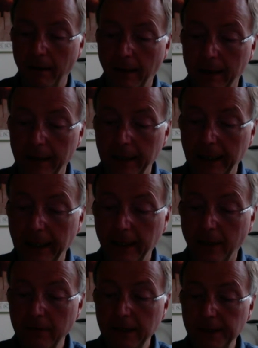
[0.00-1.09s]
I
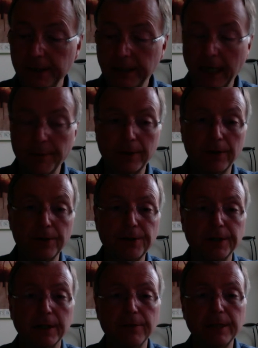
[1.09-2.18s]
only just came across
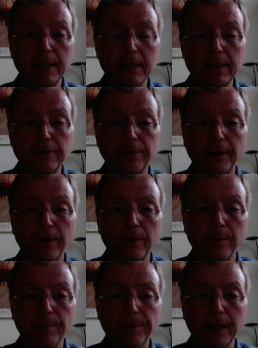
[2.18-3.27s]
the notice
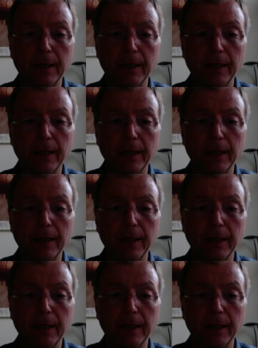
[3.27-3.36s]
from